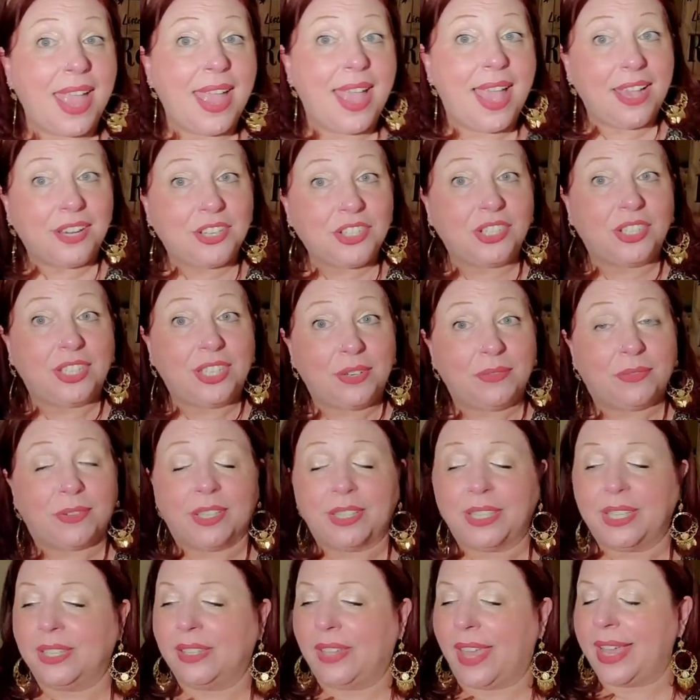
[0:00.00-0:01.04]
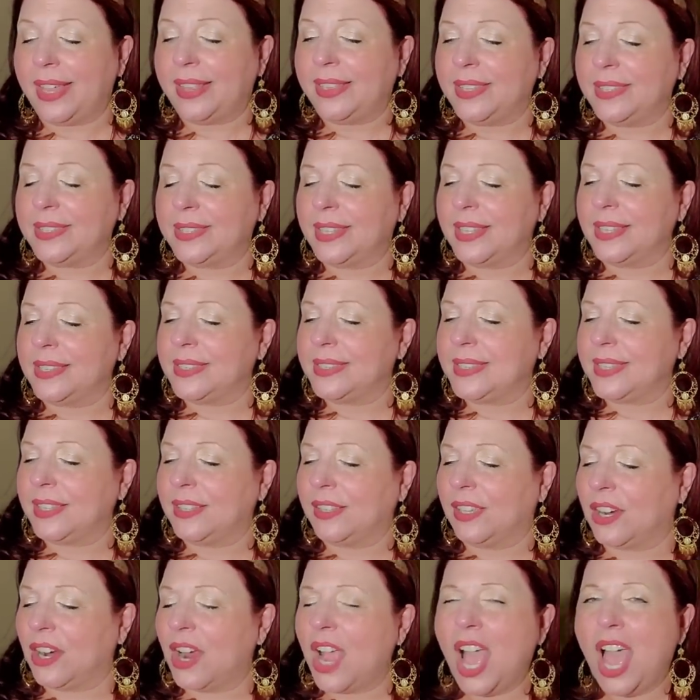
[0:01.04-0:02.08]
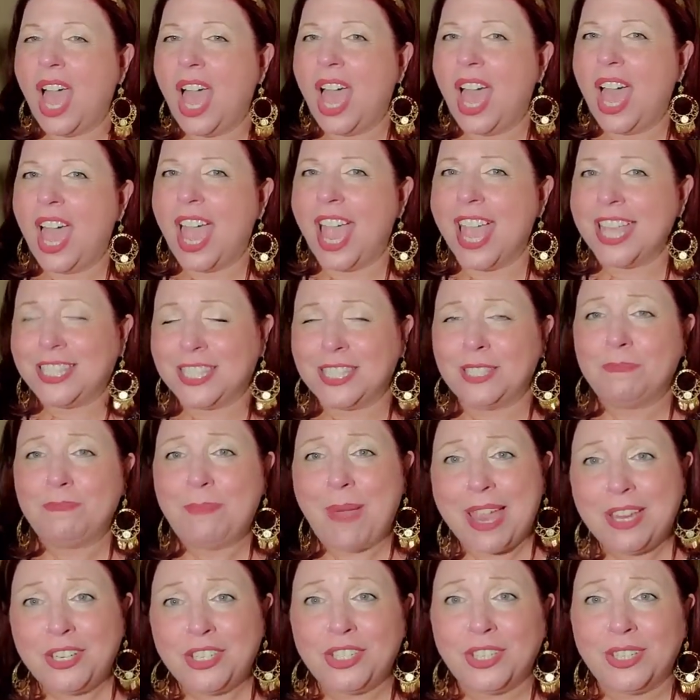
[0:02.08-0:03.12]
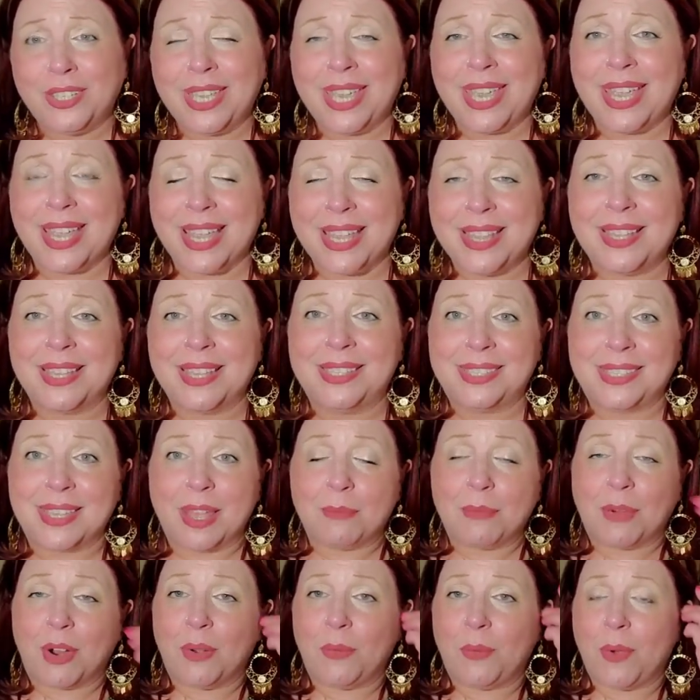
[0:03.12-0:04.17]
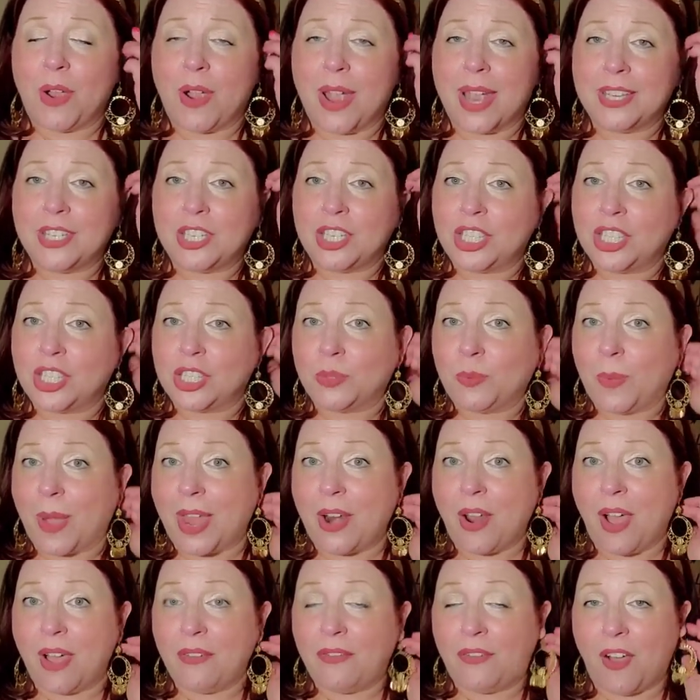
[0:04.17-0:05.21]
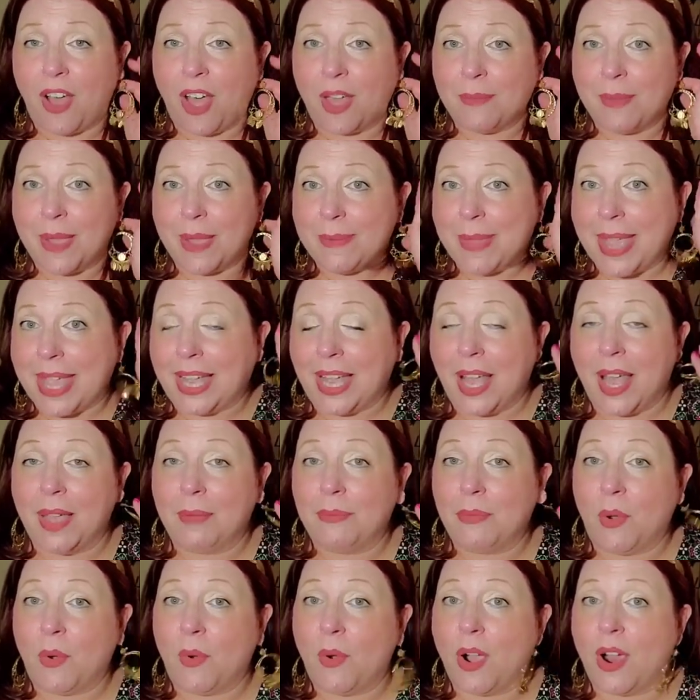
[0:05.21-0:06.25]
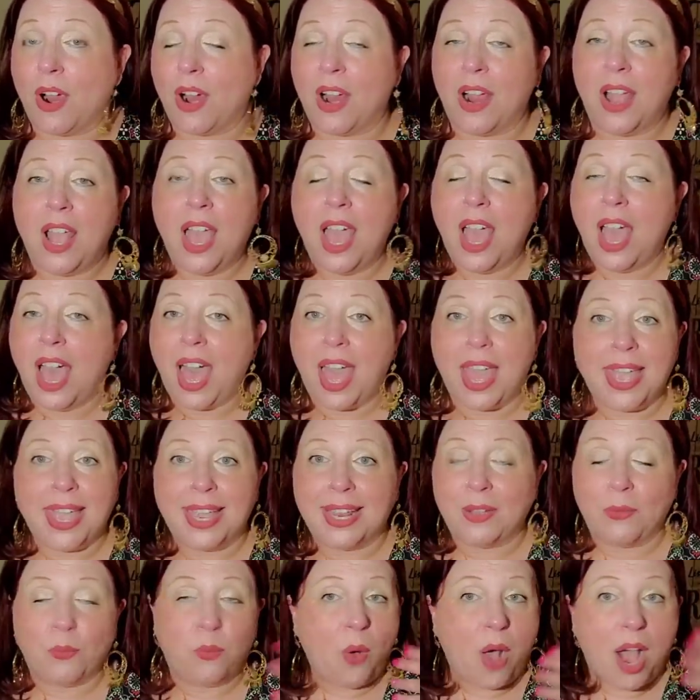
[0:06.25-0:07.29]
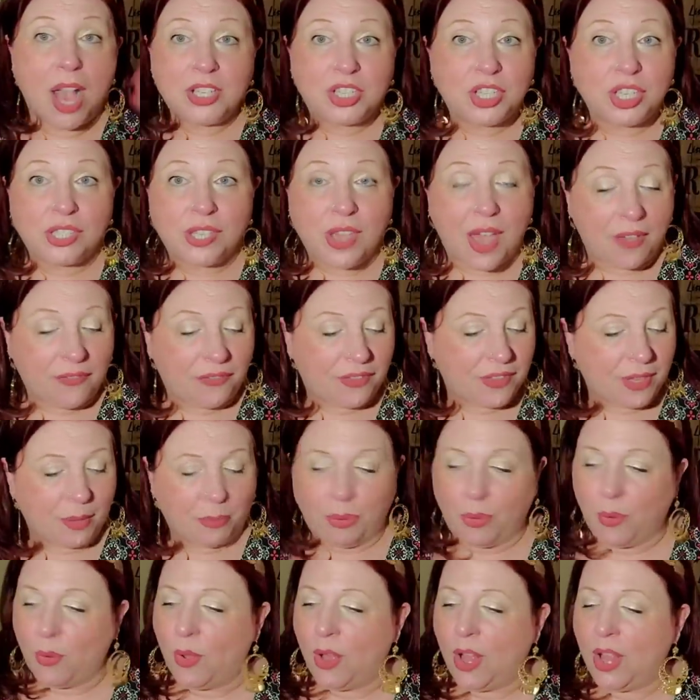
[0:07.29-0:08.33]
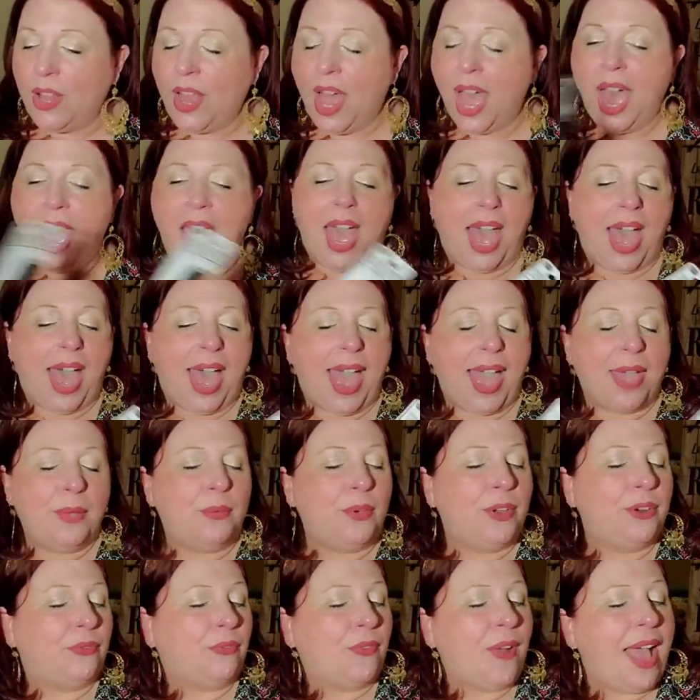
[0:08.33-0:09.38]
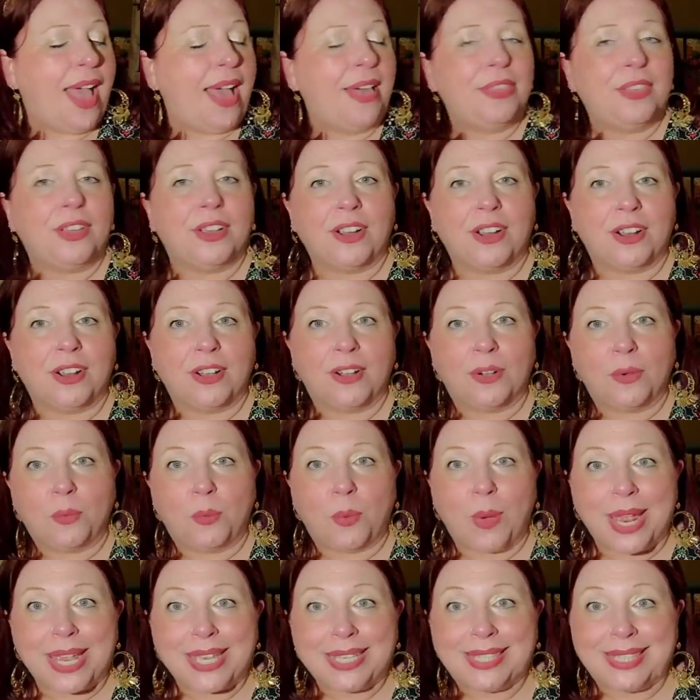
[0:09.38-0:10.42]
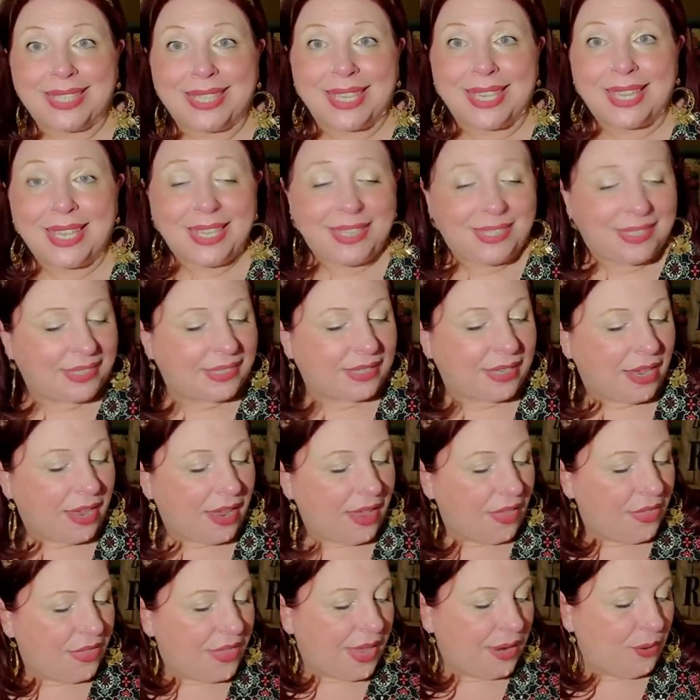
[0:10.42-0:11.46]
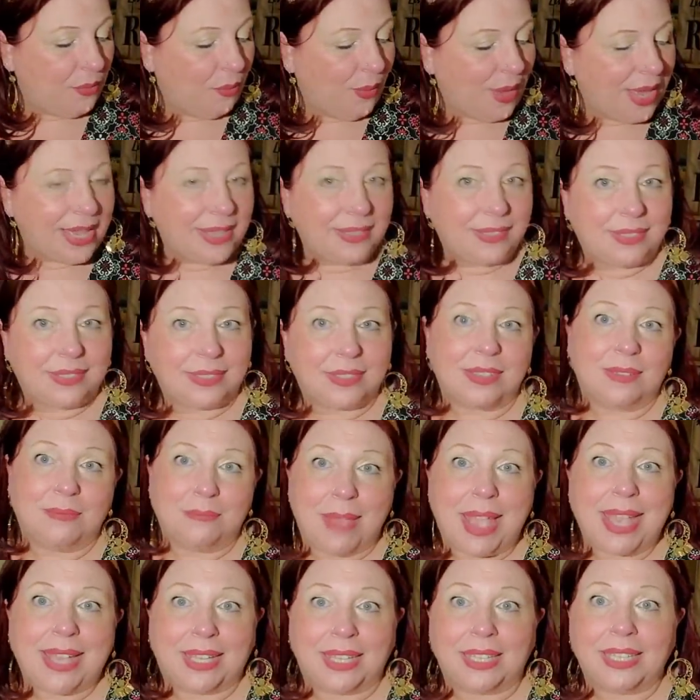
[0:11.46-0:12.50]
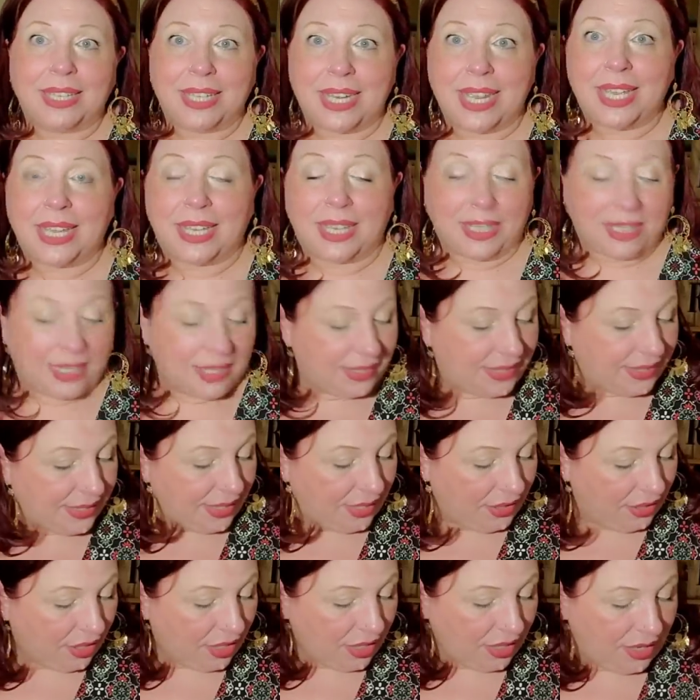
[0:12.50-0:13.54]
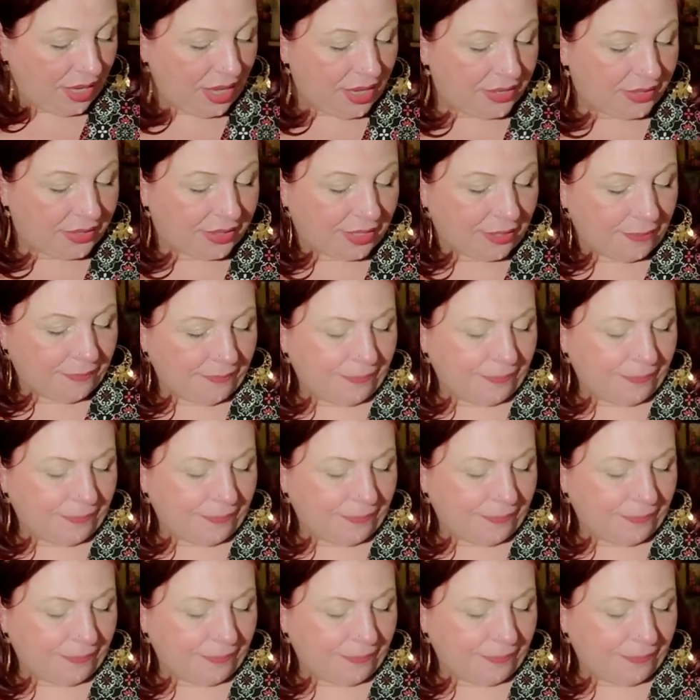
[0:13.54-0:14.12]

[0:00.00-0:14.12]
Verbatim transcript: I actually really like this concealer, especially in the summer where I just sweat off all my makeup or it washes off in the pool. I would rather waste this than waste my Clinique concealer because